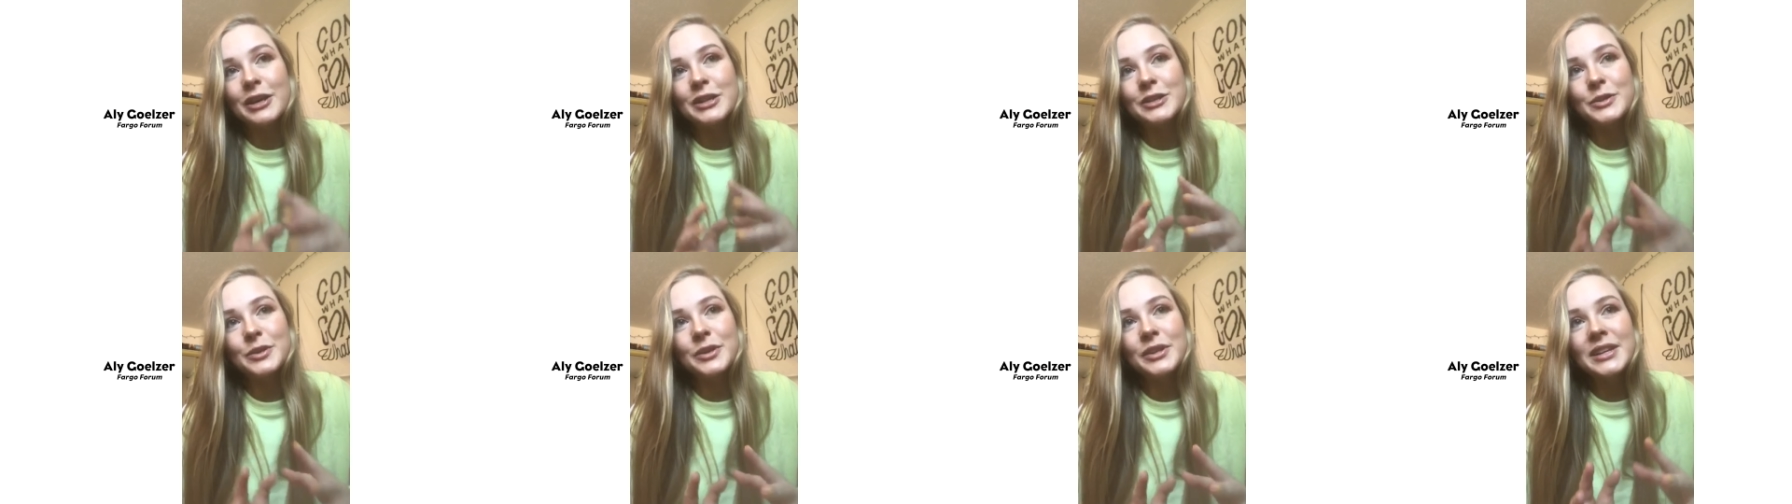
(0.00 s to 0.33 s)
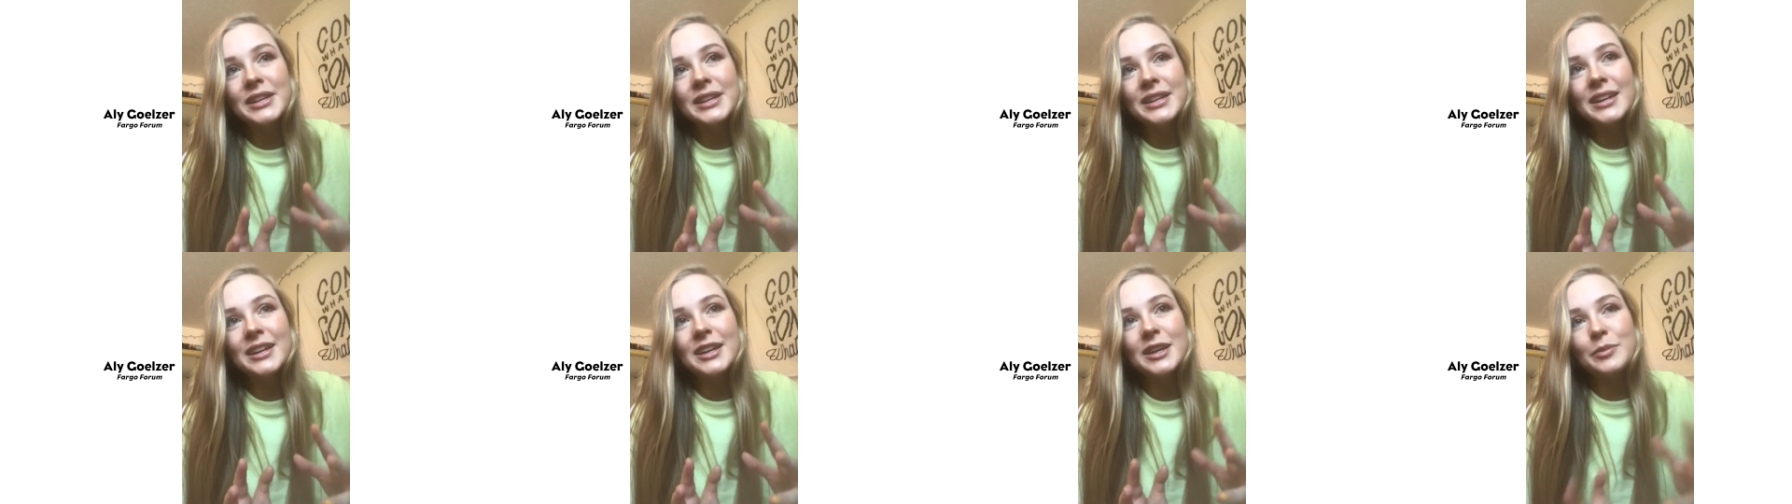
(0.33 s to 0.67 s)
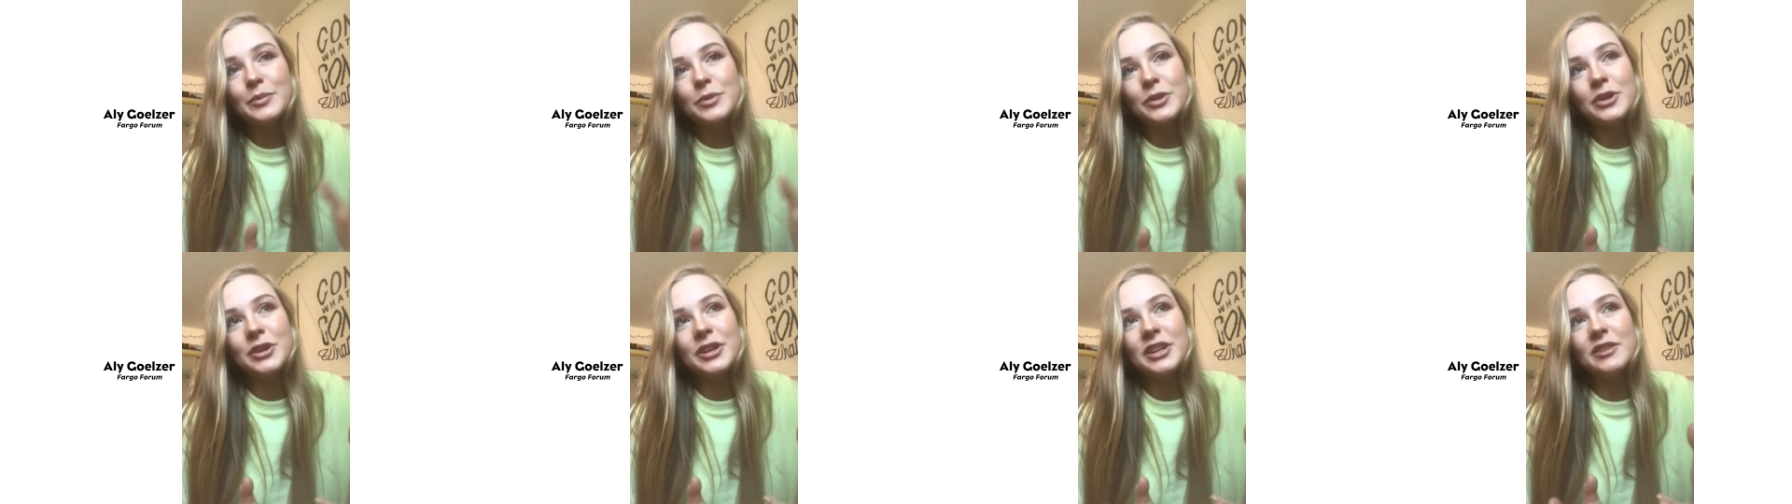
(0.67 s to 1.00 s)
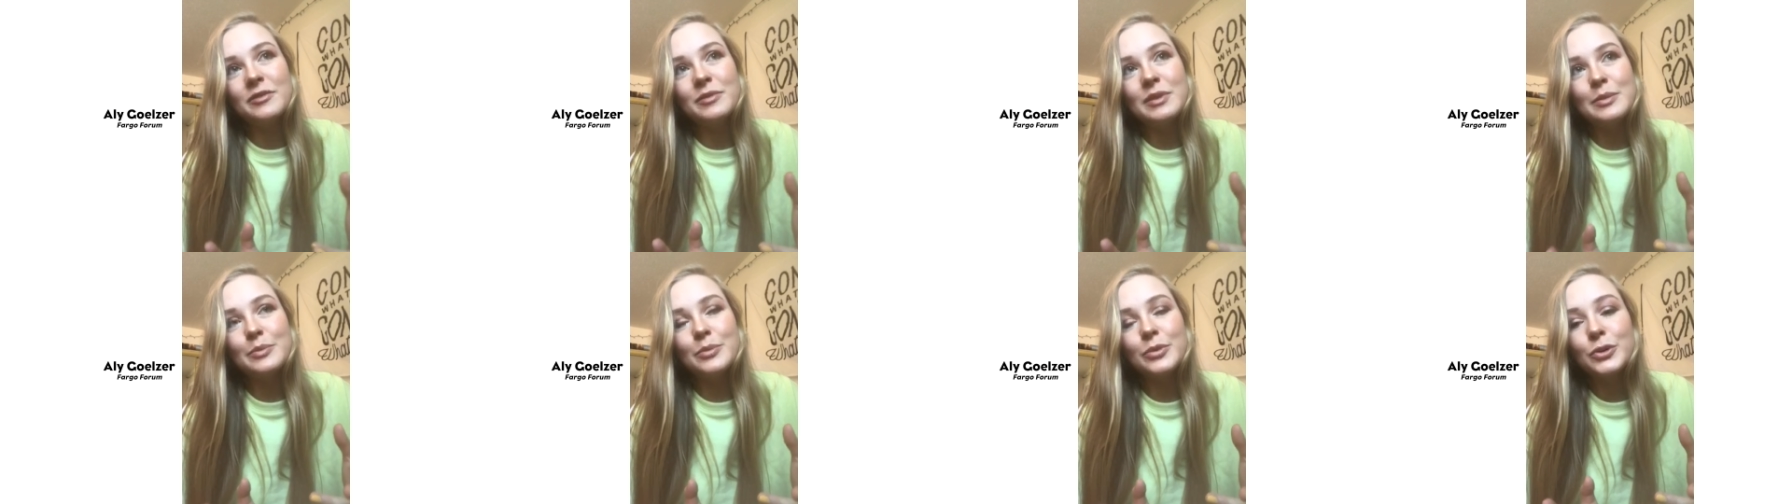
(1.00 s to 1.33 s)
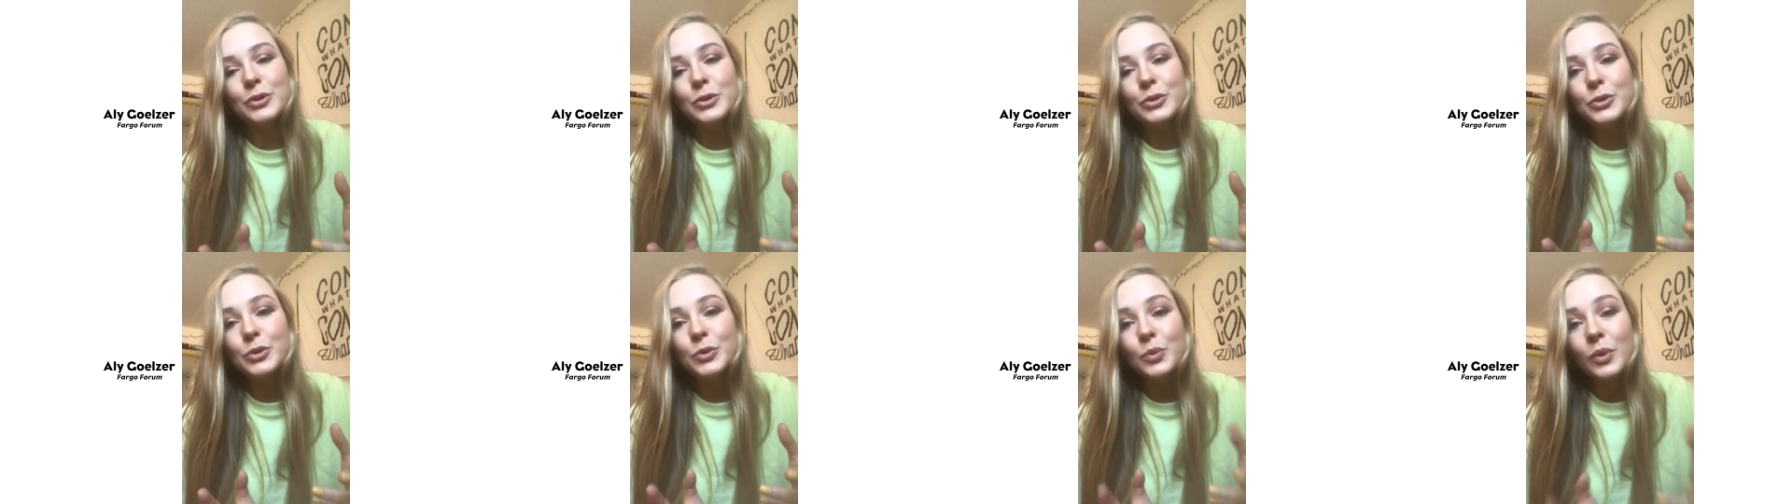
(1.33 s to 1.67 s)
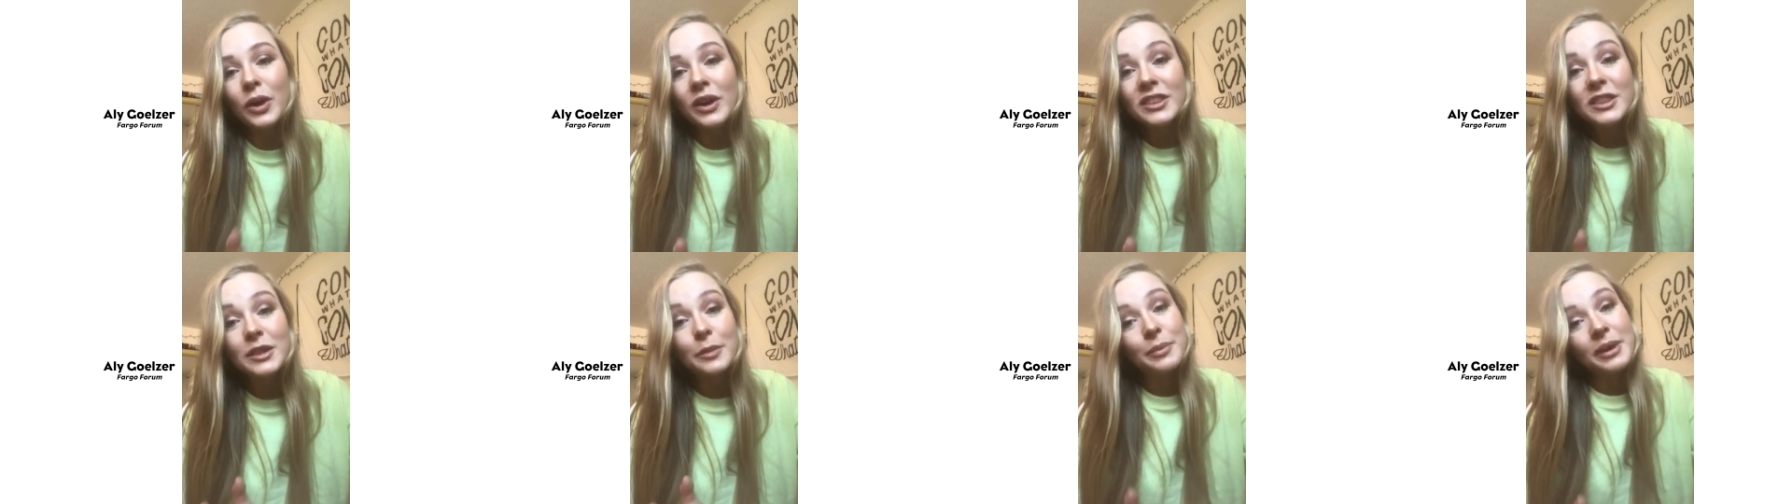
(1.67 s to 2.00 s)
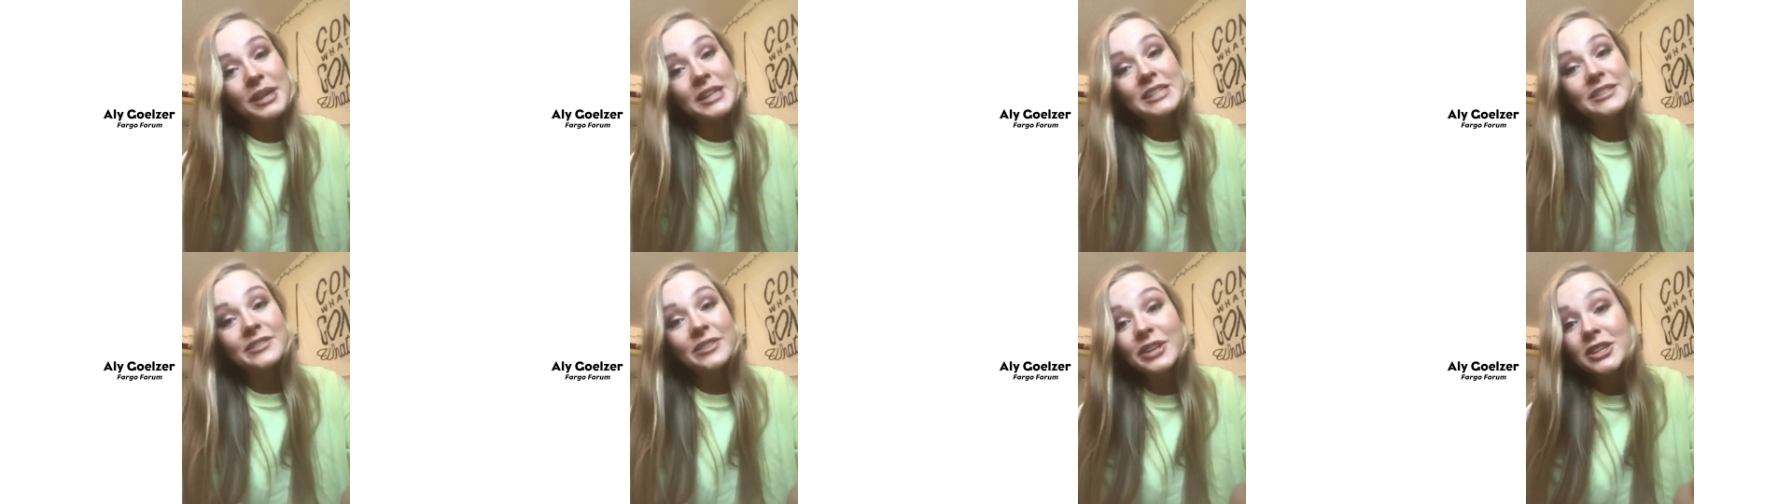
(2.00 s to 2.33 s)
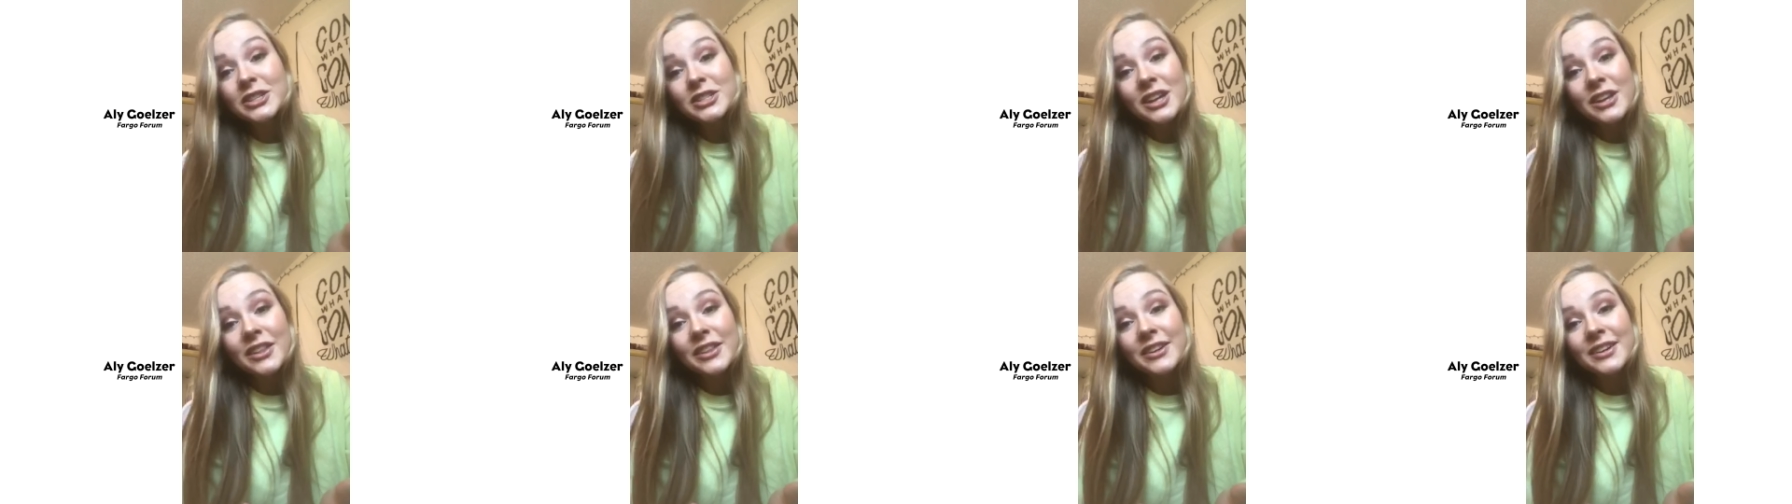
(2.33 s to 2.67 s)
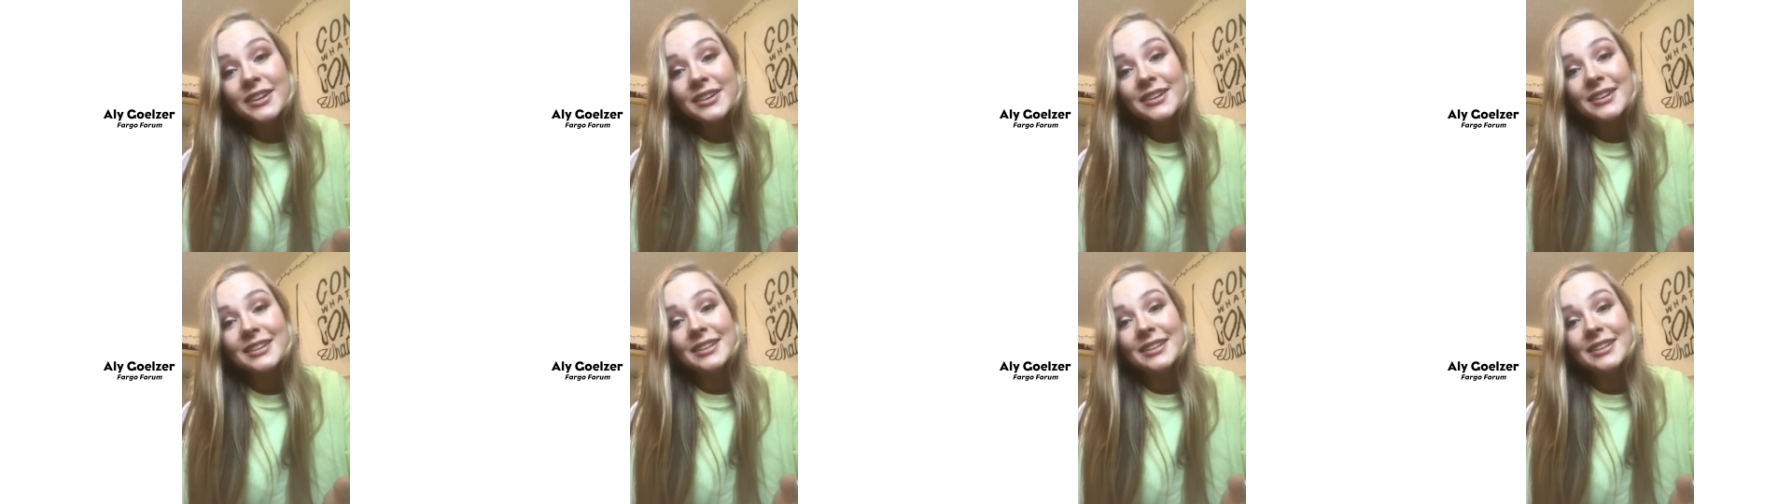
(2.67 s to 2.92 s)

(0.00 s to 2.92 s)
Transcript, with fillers: is really a community of people who want the best for each other,